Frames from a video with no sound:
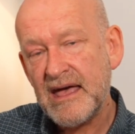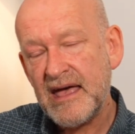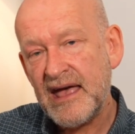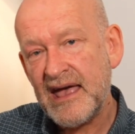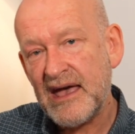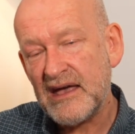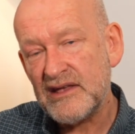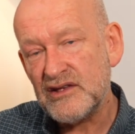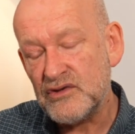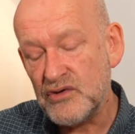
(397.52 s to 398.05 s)

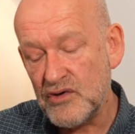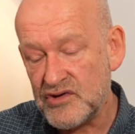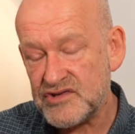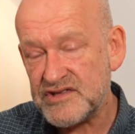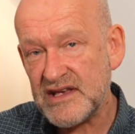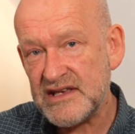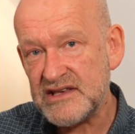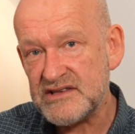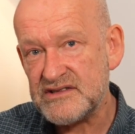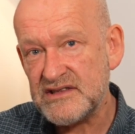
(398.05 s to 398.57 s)
It
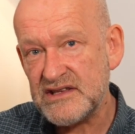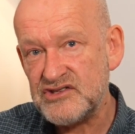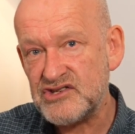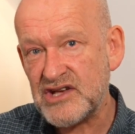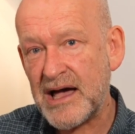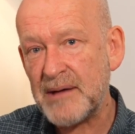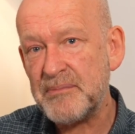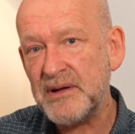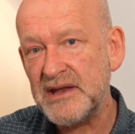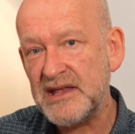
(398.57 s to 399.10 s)
uses the
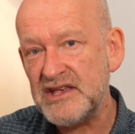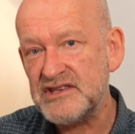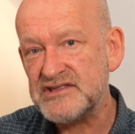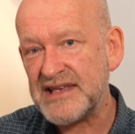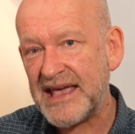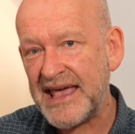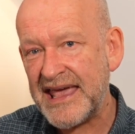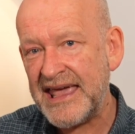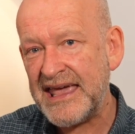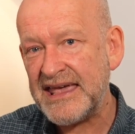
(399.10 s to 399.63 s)
Japanese
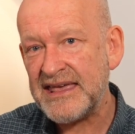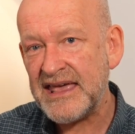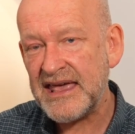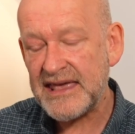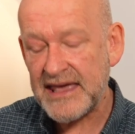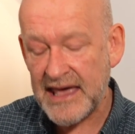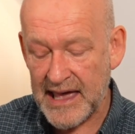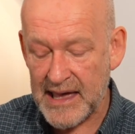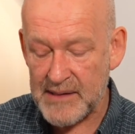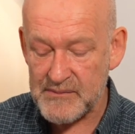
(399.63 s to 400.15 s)

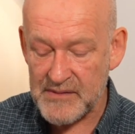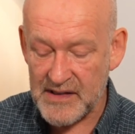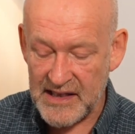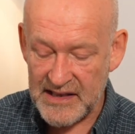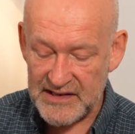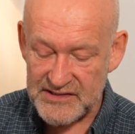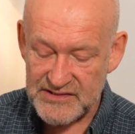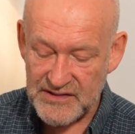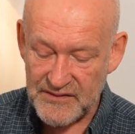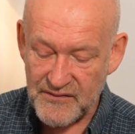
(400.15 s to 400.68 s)
AKM,
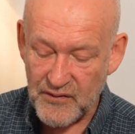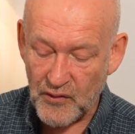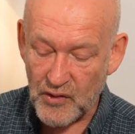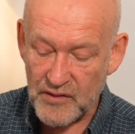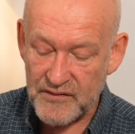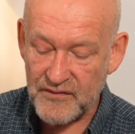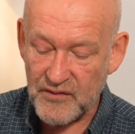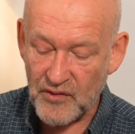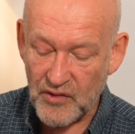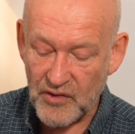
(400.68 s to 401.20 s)
it's the
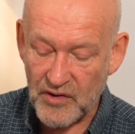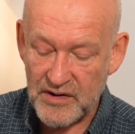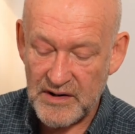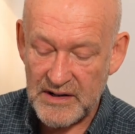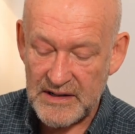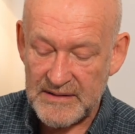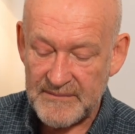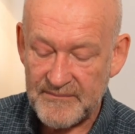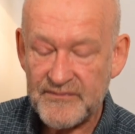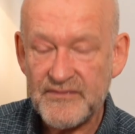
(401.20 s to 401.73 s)

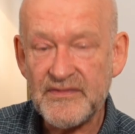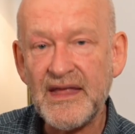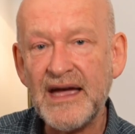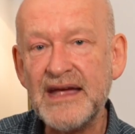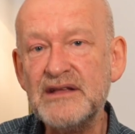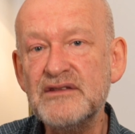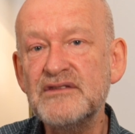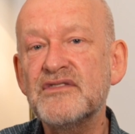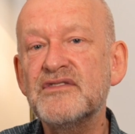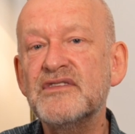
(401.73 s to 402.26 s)

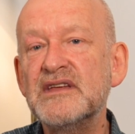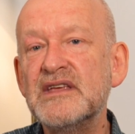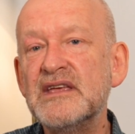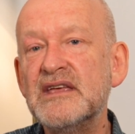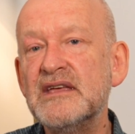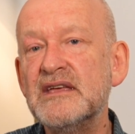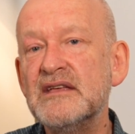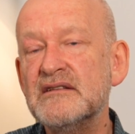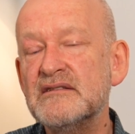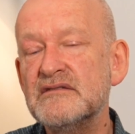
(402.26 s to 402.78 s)

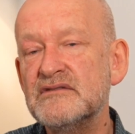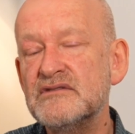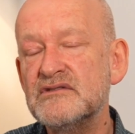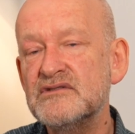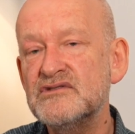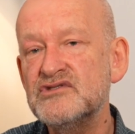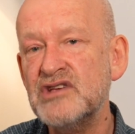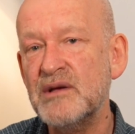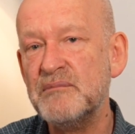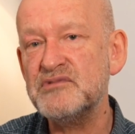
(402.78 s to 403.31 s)
4493
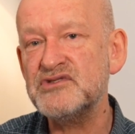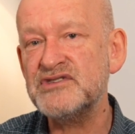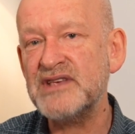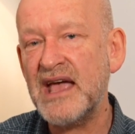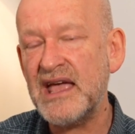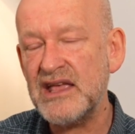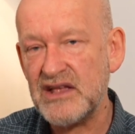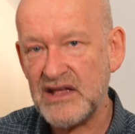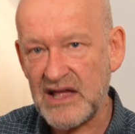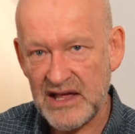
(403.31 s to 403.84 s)

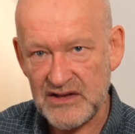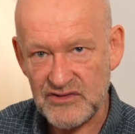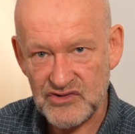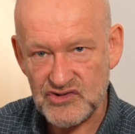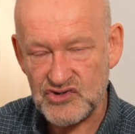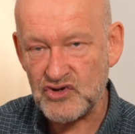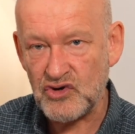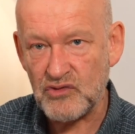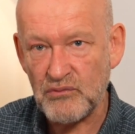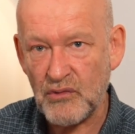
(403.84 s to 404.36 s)
chipset in
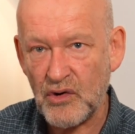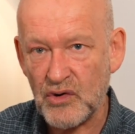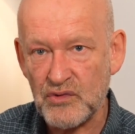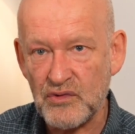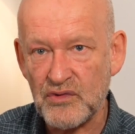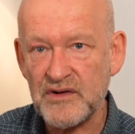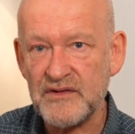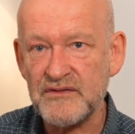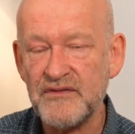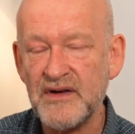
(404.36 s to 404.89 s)
dual mono
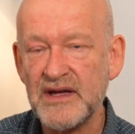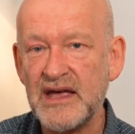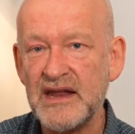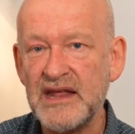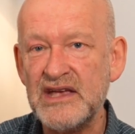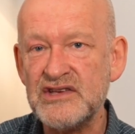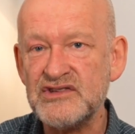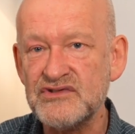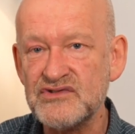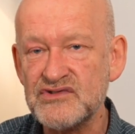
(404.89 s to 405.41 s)

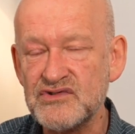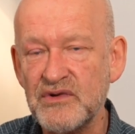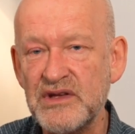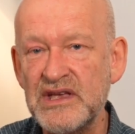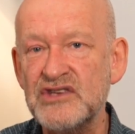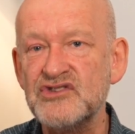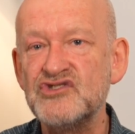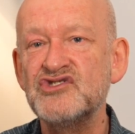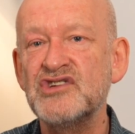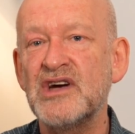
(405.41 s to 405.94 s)
configuration, so
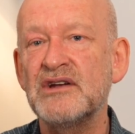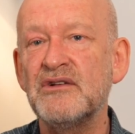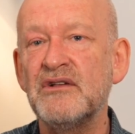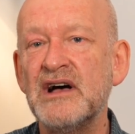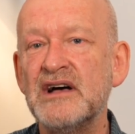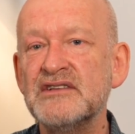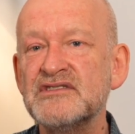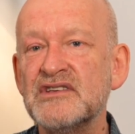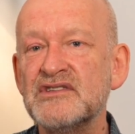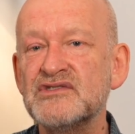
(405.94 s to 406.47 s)
each channel
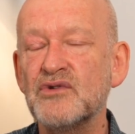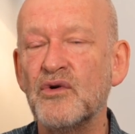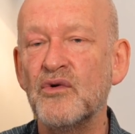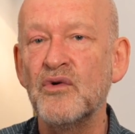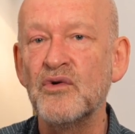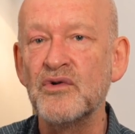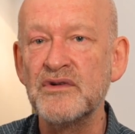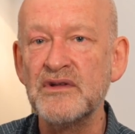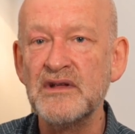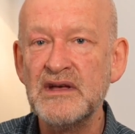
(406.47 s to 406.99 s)
has its
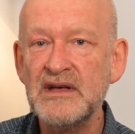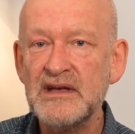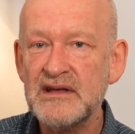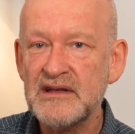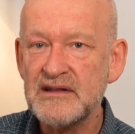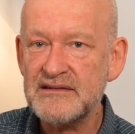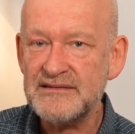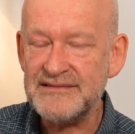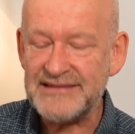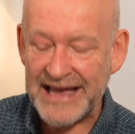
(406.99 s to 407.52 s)
own
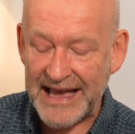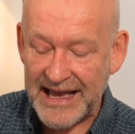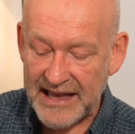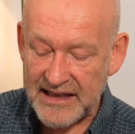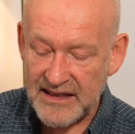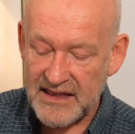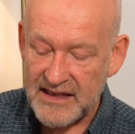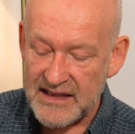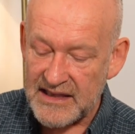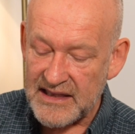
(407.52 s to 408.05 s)

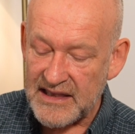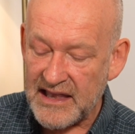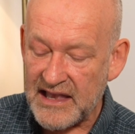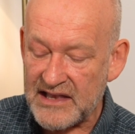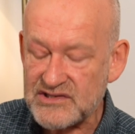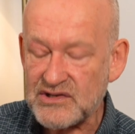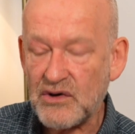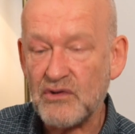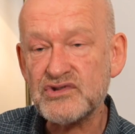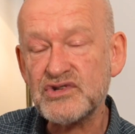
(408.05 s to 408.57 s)
DAC.
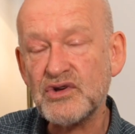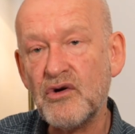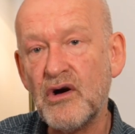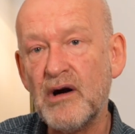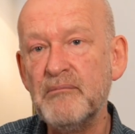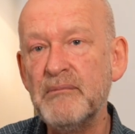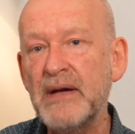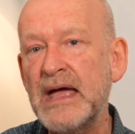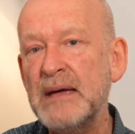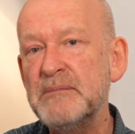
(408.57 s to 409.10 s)
It's also got a
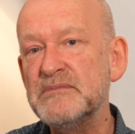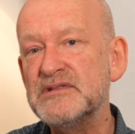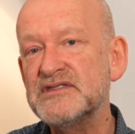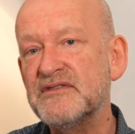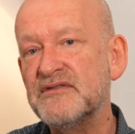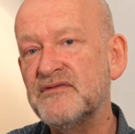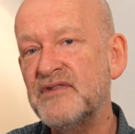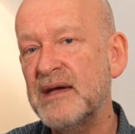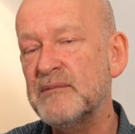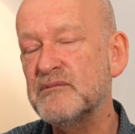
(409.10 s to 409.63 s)
MEMS
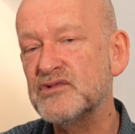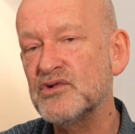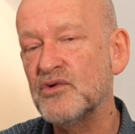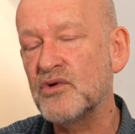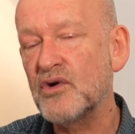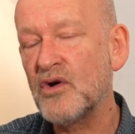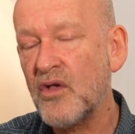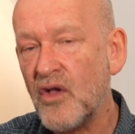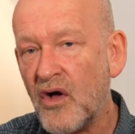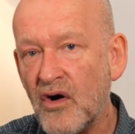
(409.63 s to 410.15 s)

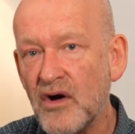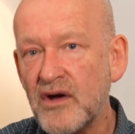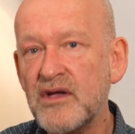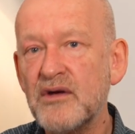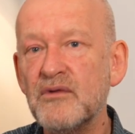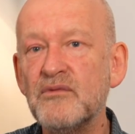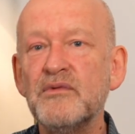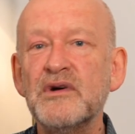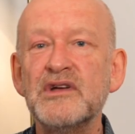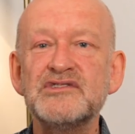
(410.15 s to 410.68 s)
femto clock,
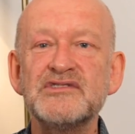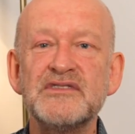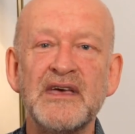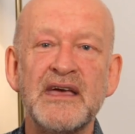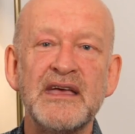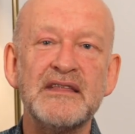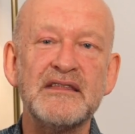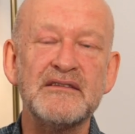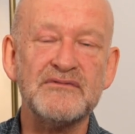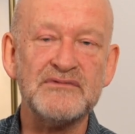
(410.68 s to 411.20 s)
which
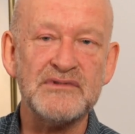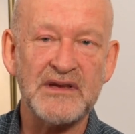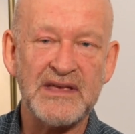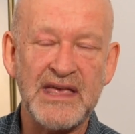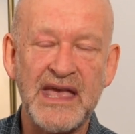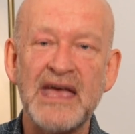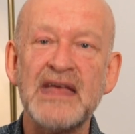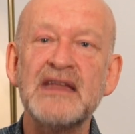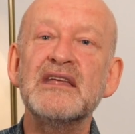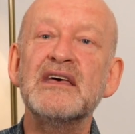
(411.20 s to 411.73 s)
then
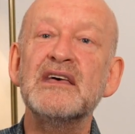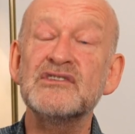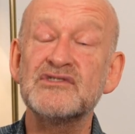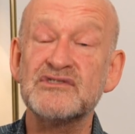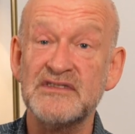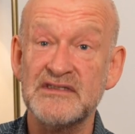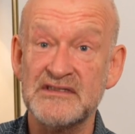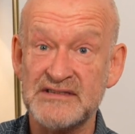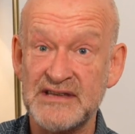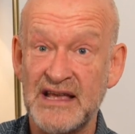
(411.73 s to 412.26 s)
again is
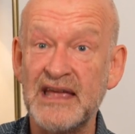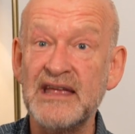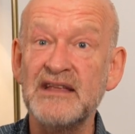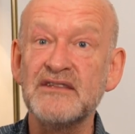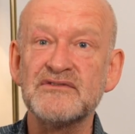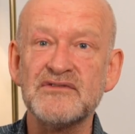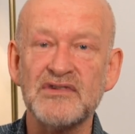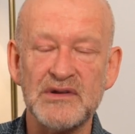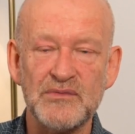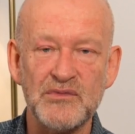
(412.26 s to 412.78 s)

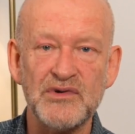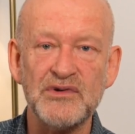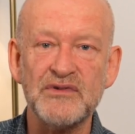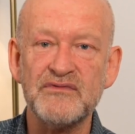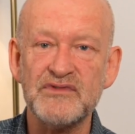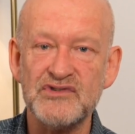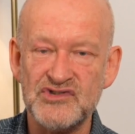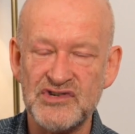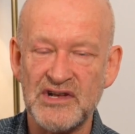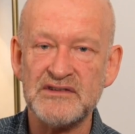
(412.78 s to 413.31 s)
designed to
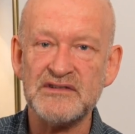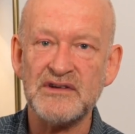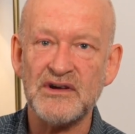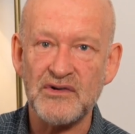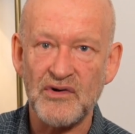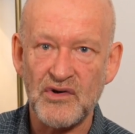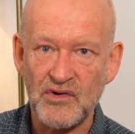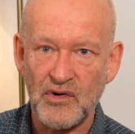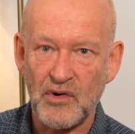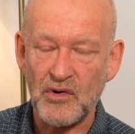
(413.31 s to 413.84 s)
remove
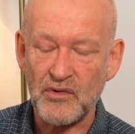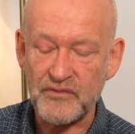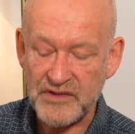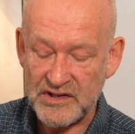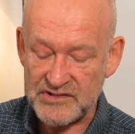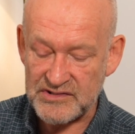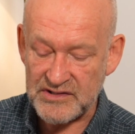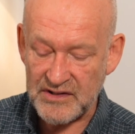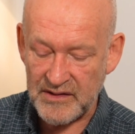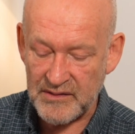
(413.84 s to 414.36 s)
jitter on all
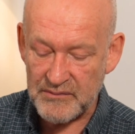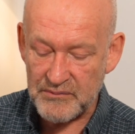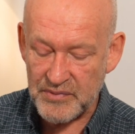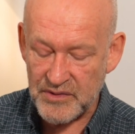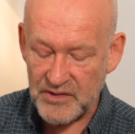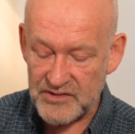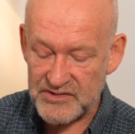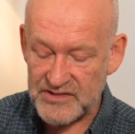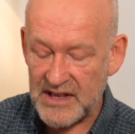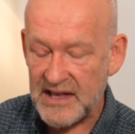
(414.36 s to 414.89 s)
digital
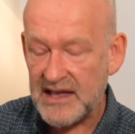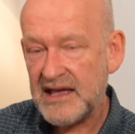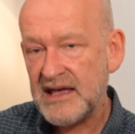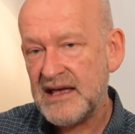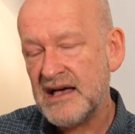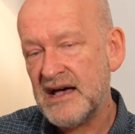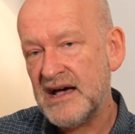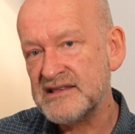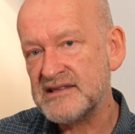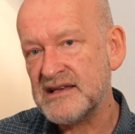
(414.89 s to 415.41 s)
inputs.
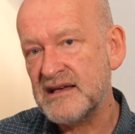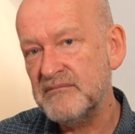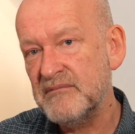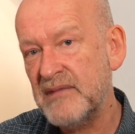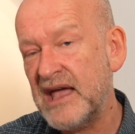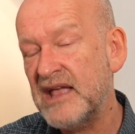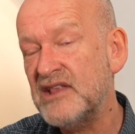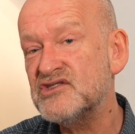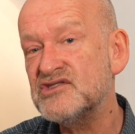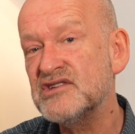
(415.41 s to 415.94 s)
As I
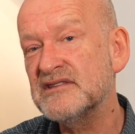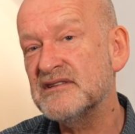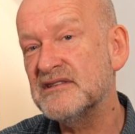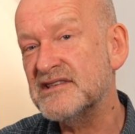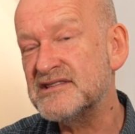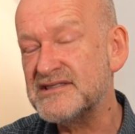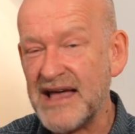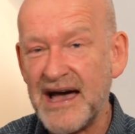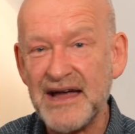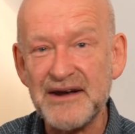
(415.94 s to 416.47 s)
mentioned at the
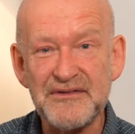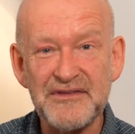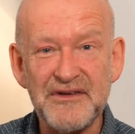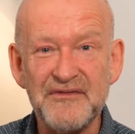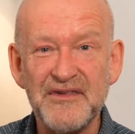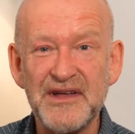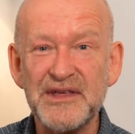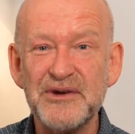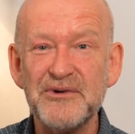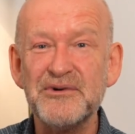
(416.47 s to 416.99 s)
start of the
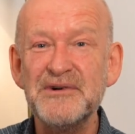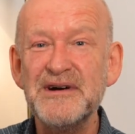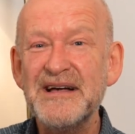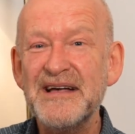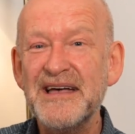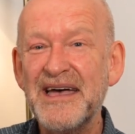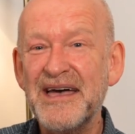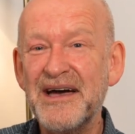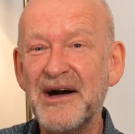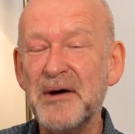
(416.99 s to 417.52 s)
video,
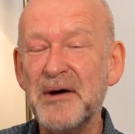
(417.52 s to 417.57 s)
it